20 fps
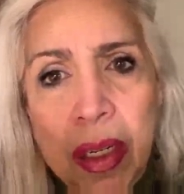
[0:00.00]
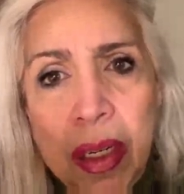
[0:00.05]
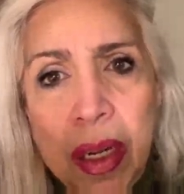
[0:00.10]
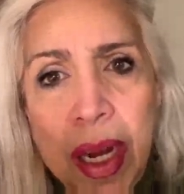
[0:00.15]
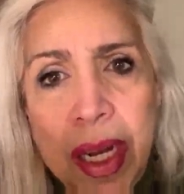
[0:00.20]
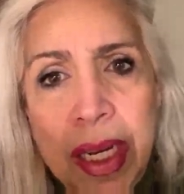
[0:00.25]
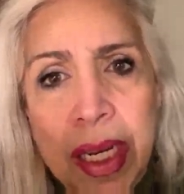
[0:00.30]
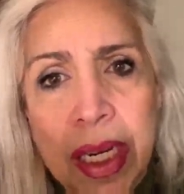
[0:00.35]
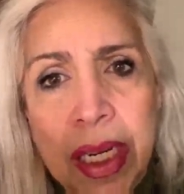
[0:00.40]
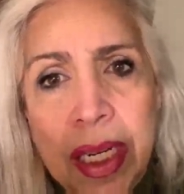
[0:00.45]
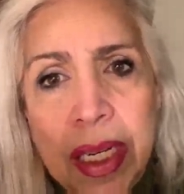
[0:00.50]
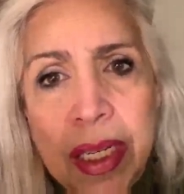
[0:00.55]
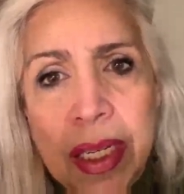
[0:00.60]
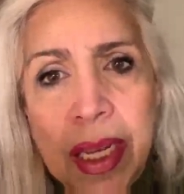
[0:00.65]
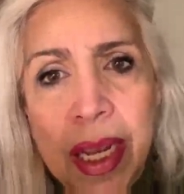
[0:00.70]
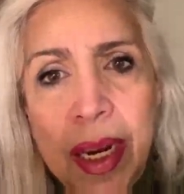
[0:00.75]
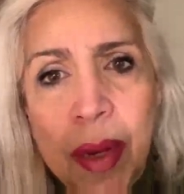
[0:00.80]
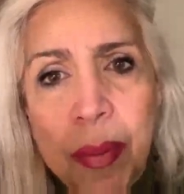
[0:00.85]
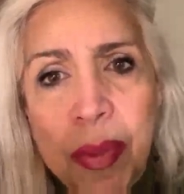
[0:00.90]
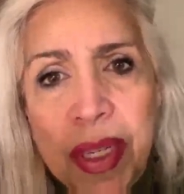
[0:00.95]
I need to
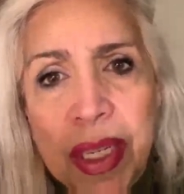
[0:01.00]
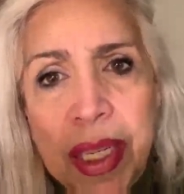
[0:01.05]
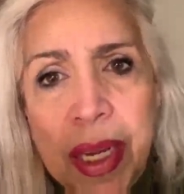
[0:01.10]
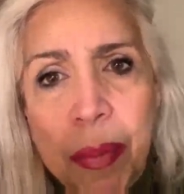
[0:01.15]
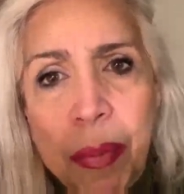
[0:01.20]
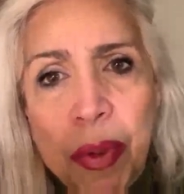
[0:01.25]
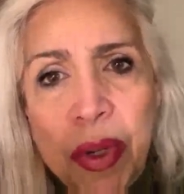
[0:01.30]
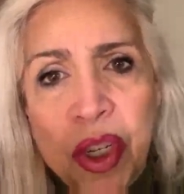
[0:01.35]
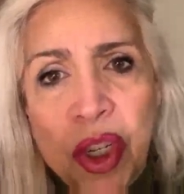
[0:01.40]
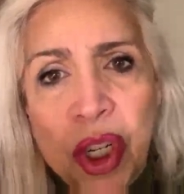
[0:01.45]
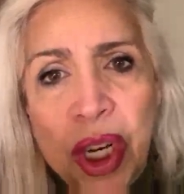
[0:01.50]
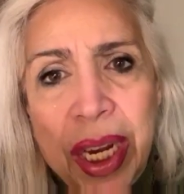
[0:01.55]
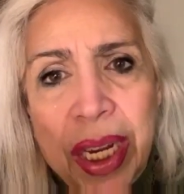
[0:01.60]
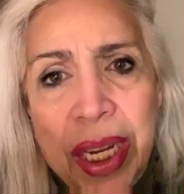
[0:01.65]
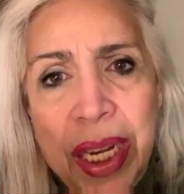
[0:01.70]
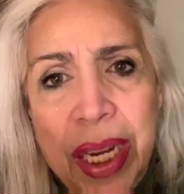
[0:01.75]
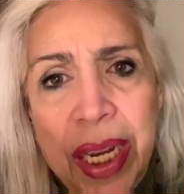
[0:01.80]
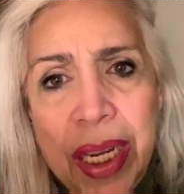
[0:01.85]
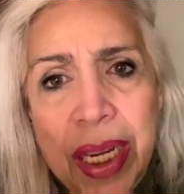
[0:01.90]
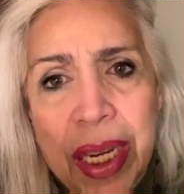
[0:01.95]
set up a separate
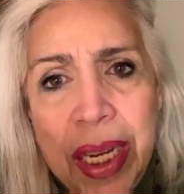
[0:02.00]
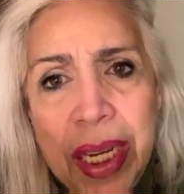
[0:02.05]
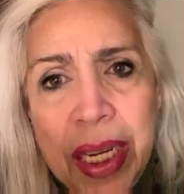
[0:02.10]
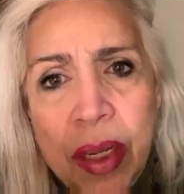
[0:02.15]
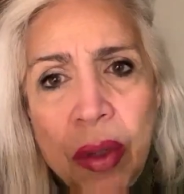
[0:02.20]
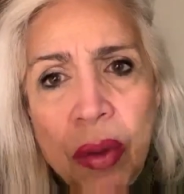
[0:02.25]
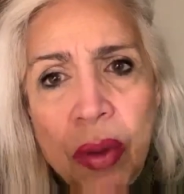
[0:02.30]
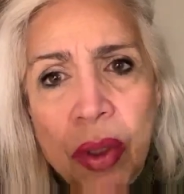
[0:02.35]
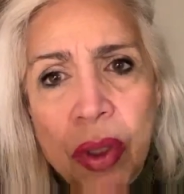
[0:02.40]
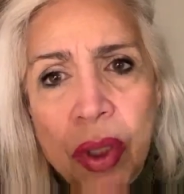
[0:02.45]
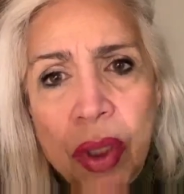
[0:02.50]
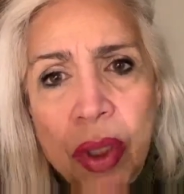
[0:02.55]
checking account.